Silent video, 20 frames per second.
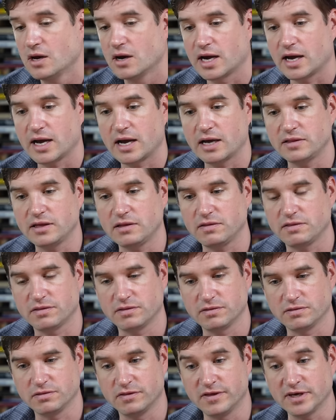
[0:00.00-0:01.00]
i think
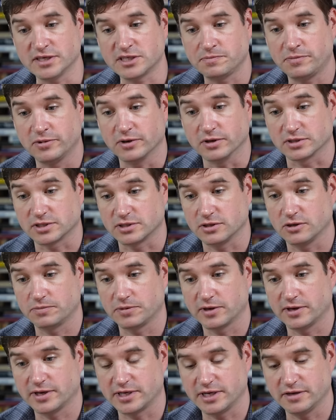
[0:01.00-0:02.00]
this book slow
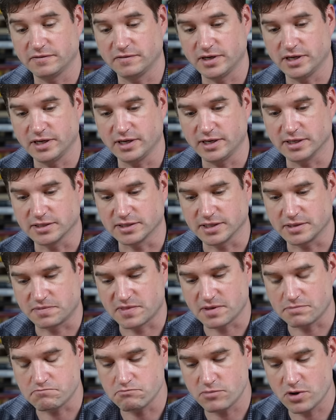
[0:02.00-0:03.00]
productivity is like
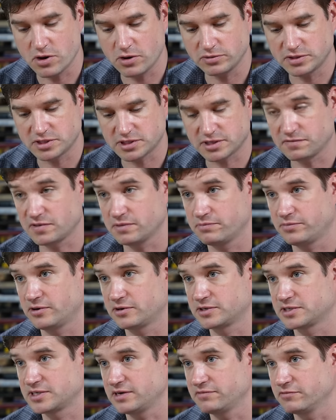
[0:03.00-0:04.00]
the most of the
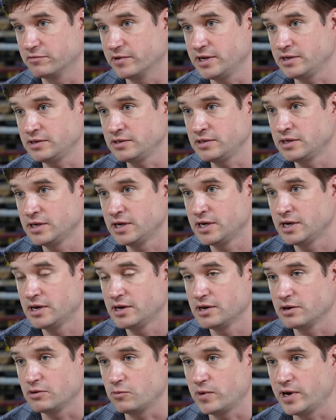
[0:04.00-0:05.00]
books i've written
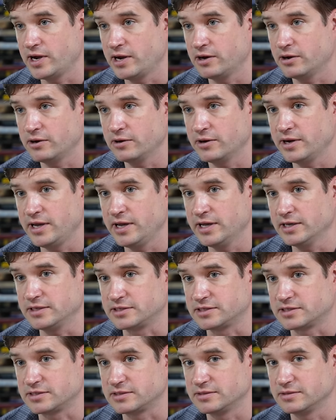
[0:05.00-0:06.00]
where
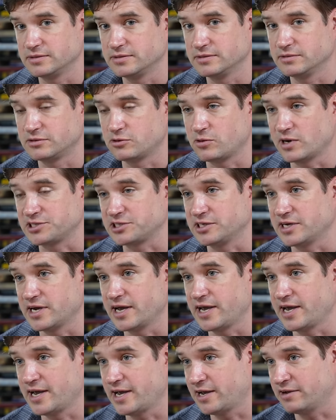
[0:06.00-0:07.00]
it's question
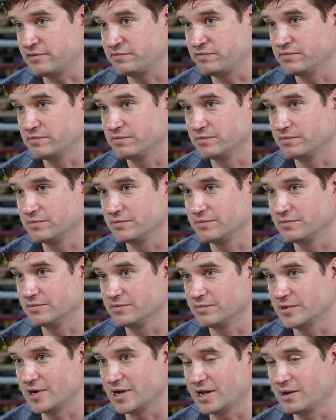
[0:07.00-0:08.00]
i have
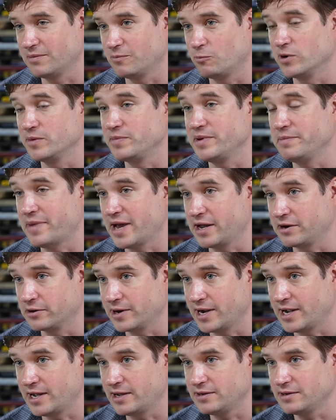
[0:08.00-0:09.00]
i want to be
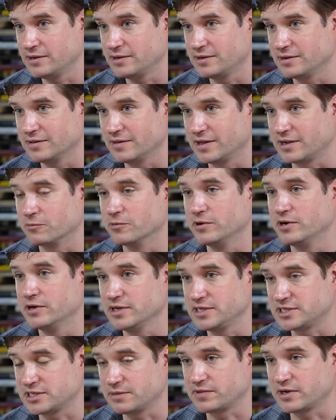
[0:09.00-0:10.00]
better at uh-huh. like
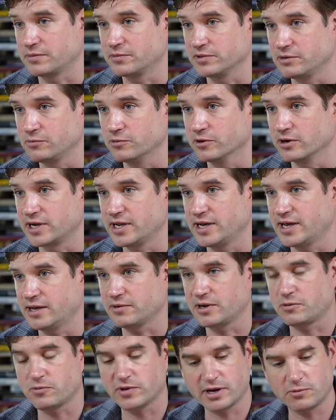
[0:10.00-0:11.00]
really something i'm really working at
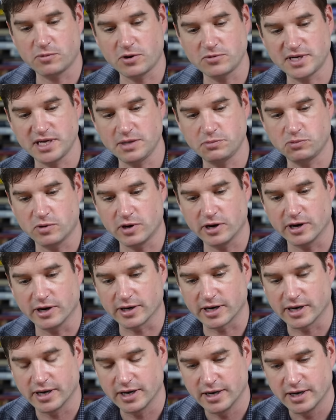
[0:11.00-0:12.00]
like when i wrote deep
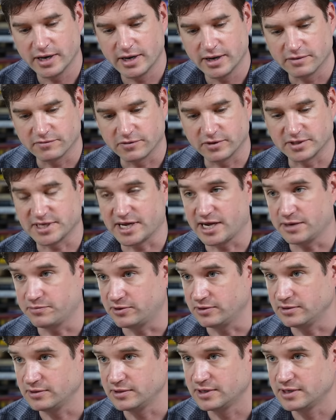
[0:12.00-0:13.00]
work for
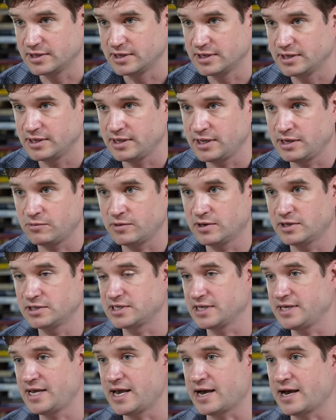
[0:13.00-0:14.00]
example it
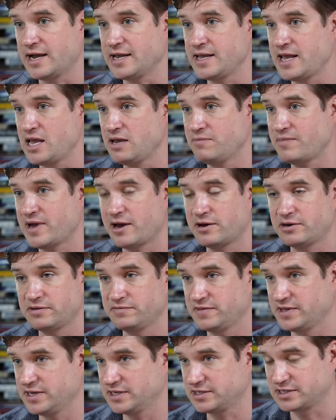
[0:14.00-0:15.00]
was yeah i came out
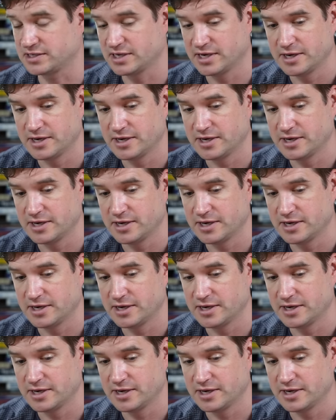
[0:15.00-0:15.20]
of this